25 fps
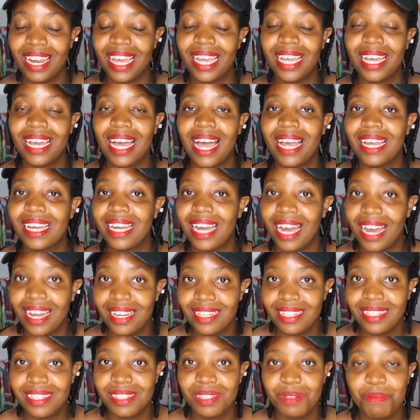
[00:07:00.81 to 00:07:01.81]
Like, I
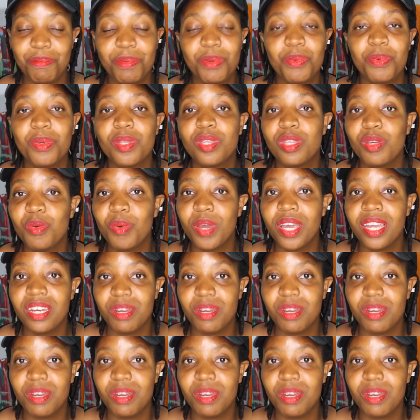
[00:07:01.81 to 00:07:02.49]
can't be with you